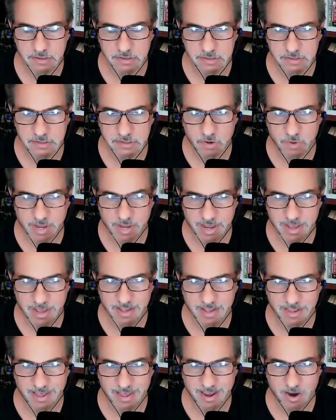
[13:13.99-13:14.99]
So
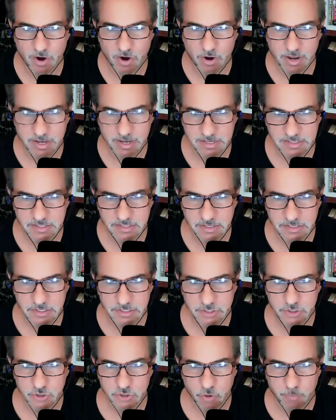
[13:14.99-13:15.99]
in there is the
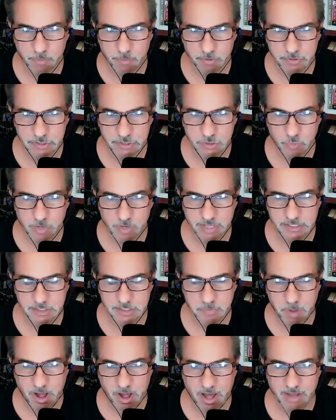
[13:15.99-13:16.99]
super sweet
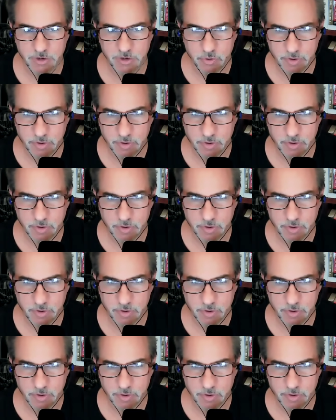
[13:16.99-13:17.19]
spot.